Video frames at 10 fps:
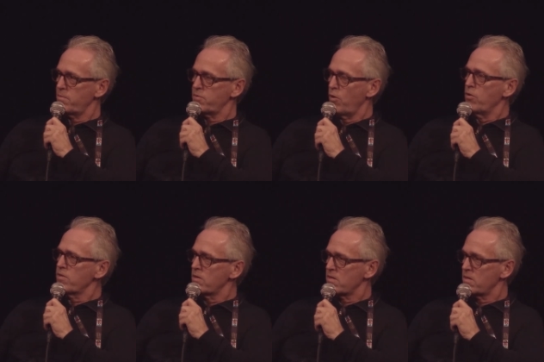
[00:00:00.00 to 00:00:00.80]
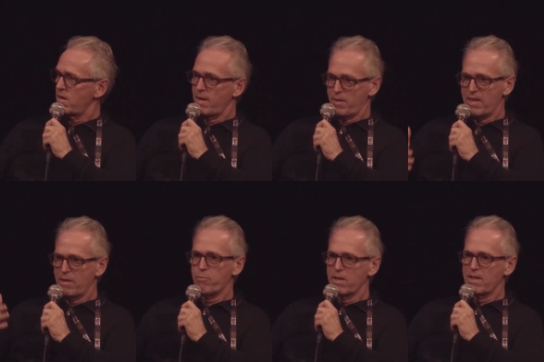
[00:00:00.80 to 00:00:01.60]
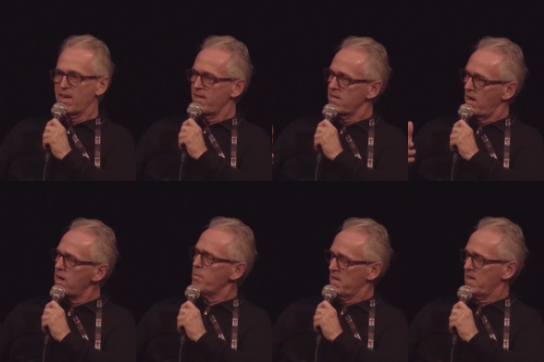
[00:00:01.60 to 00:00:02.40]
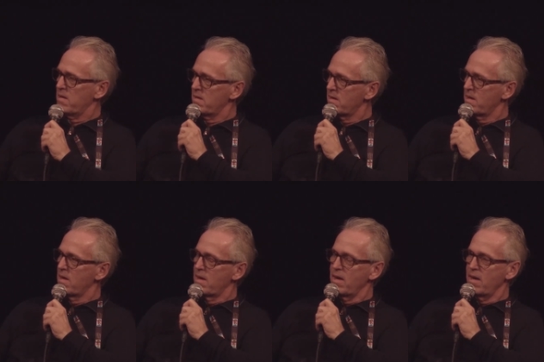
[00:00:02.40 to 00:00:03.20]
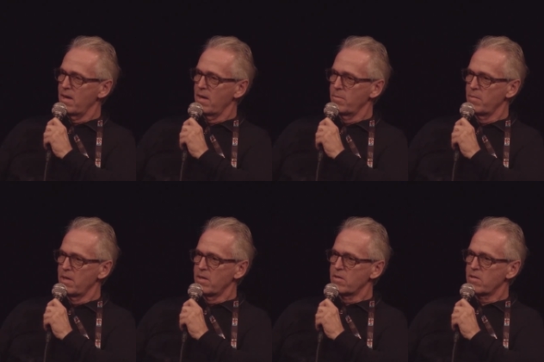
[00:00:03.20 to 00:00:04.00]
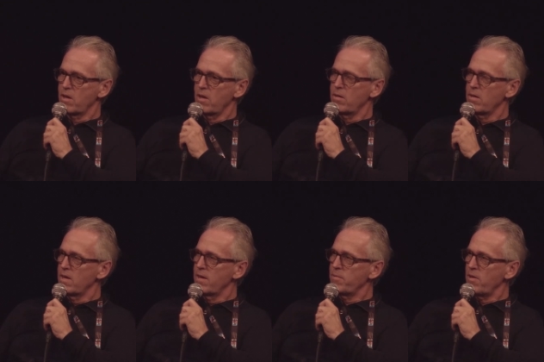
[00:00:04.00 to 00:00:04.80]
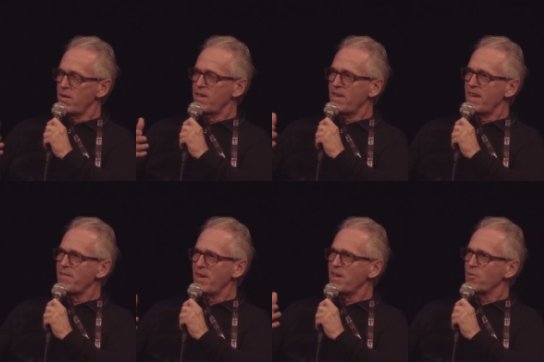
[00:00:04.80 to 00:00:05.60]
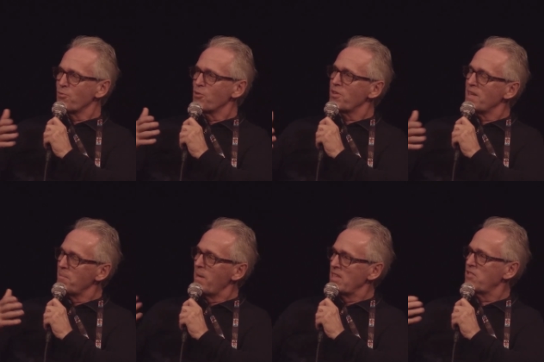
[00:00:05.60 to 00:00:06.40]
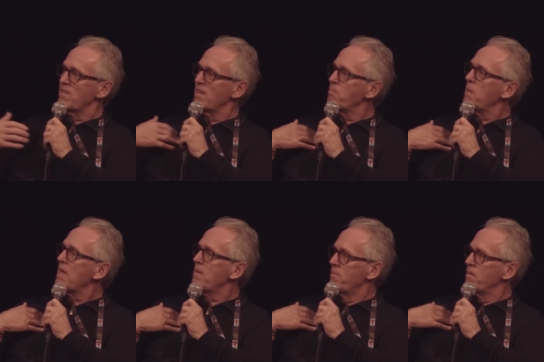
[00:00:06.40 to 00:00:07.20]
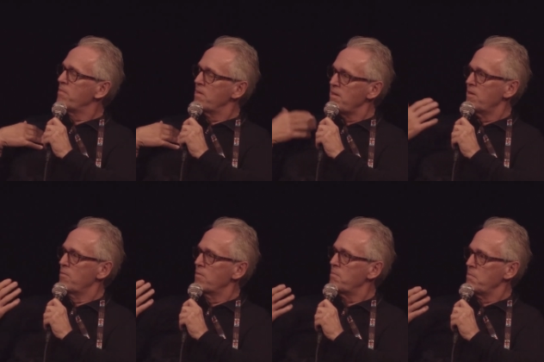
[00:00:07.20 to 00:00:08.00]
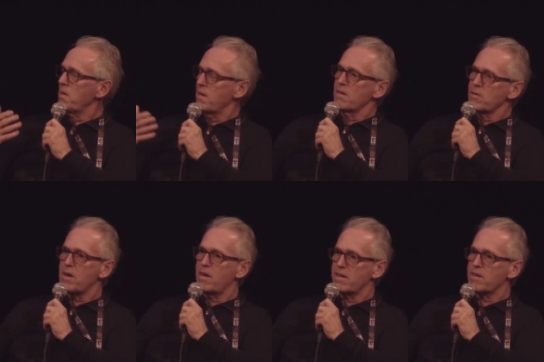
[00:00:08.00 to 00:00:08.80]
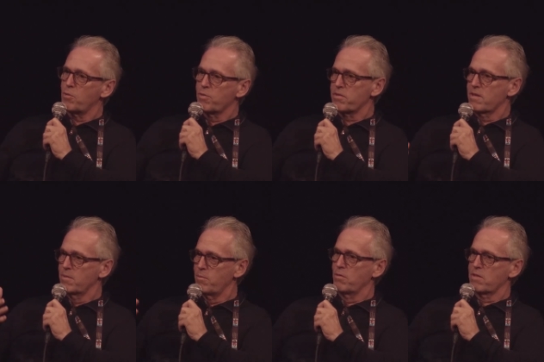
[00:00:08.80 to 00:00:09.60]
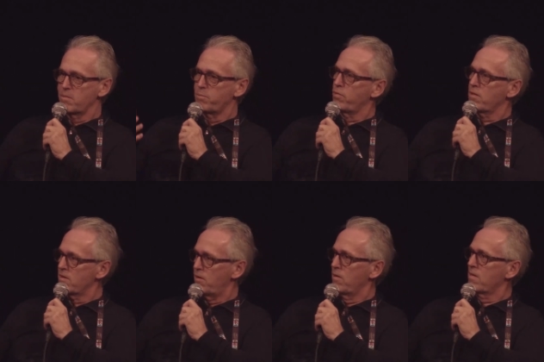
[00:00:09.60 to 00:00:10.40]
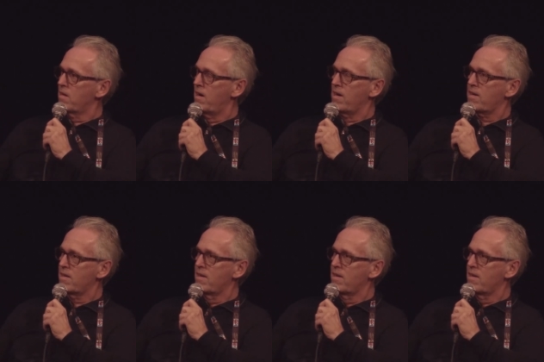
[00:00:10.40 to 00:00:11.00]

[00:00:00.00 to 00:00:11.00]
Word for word: soldiers. I mean, he really had an army. Um, so, you know, he, he could not imagine that me, you know, Mikhail Khodorkovsky, the most important oligarch,